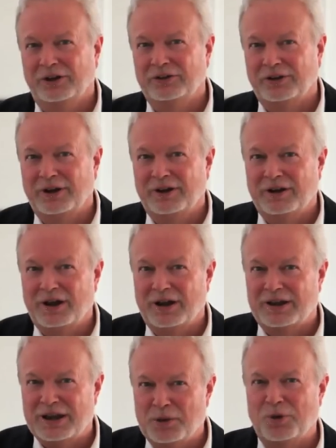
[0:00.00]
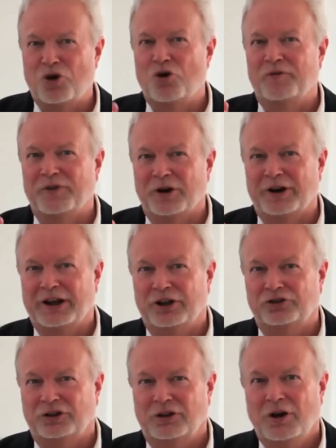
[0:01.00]
is a, a chemical
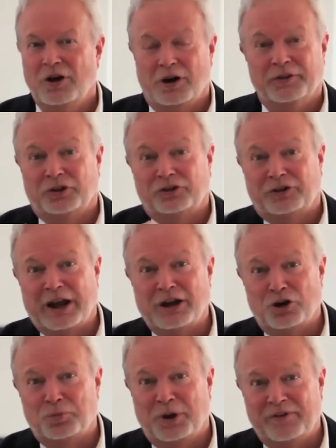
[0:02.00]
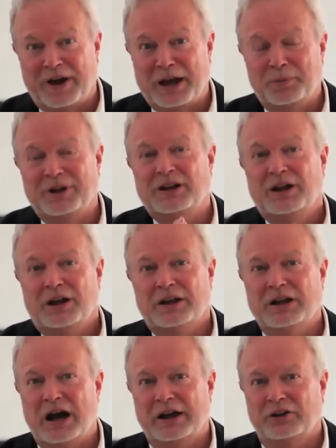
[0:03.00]
variation on the standard B vitamin
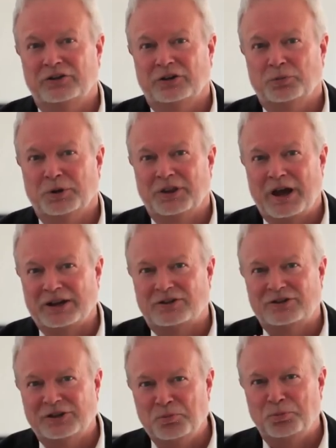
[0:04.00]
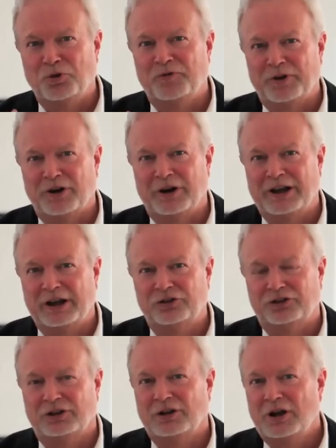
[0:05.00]
niacin. But that simple
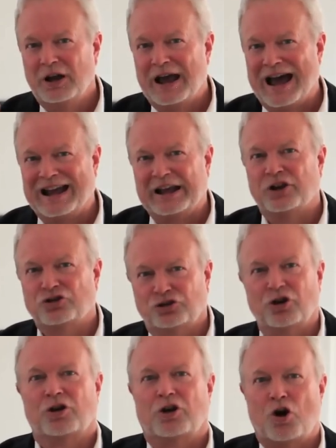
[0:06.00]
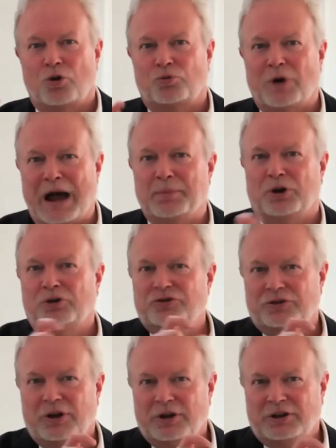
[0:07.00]
variation, adding a sugar called ribose
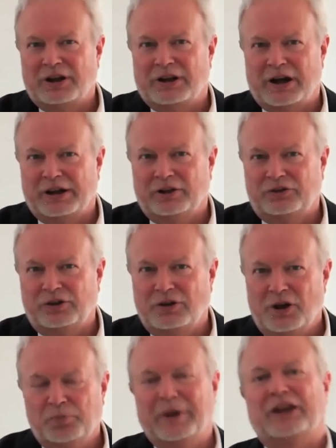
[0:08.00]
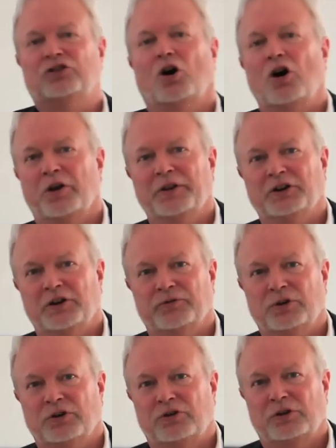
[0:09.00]
to niacin, makes all the
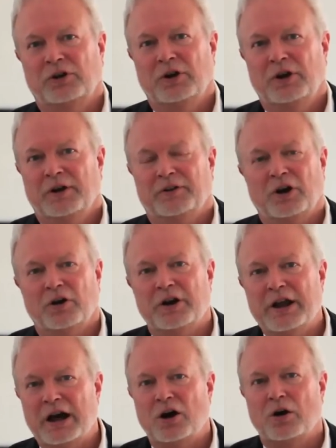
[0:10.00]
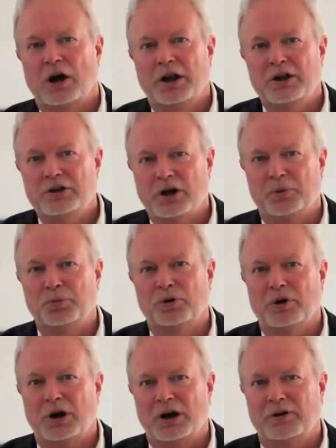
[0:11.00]
difference. There are now a
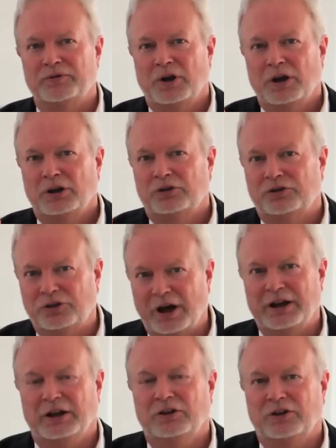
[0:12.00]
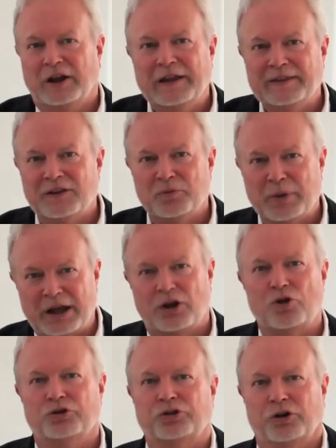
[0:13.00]
number of studies in the
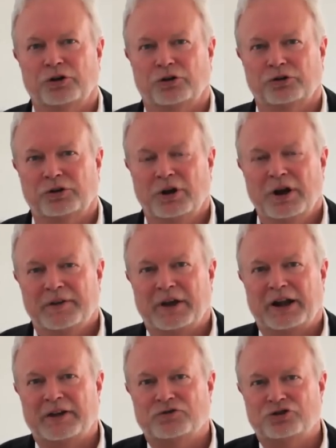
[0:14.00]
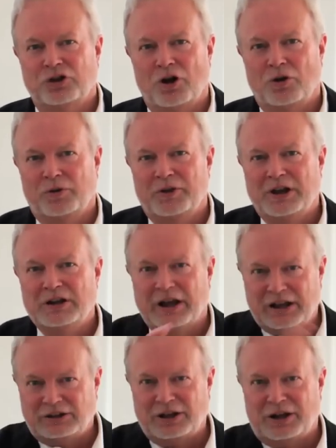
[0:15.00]
medical journals that have shown that
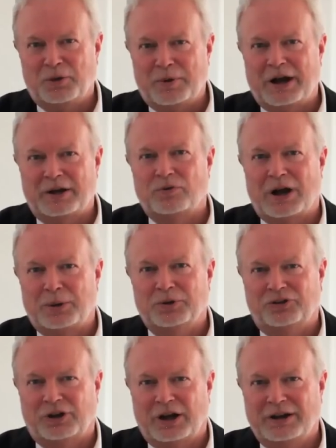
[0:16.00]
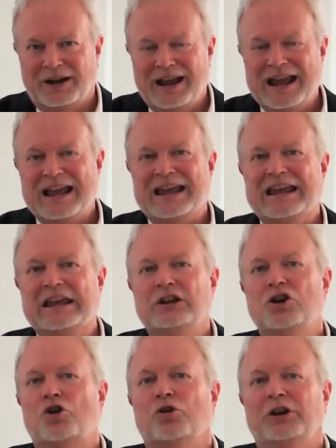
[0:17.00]
nicotinamide riboside
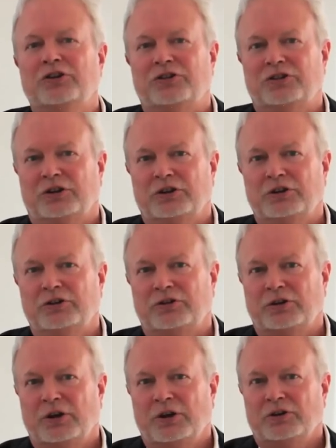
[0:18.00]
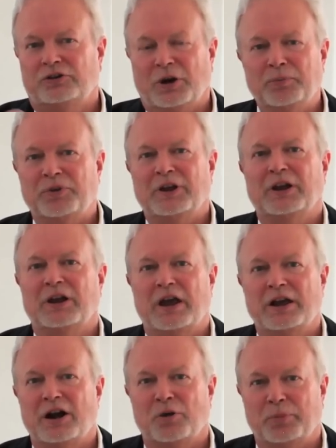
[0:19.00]
increases something
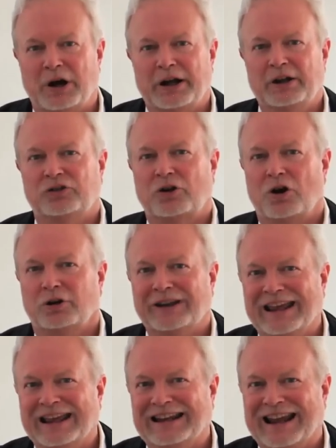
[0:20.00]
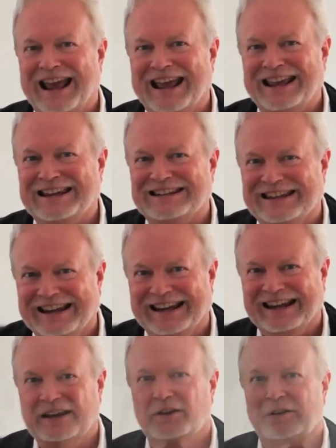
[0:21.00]
in our bodies called
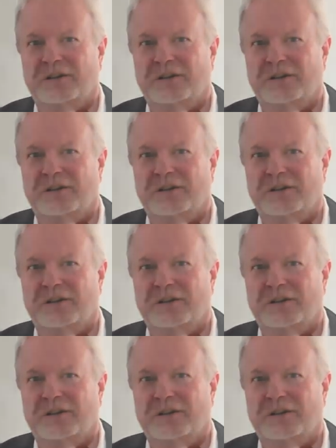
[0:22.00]
NAD.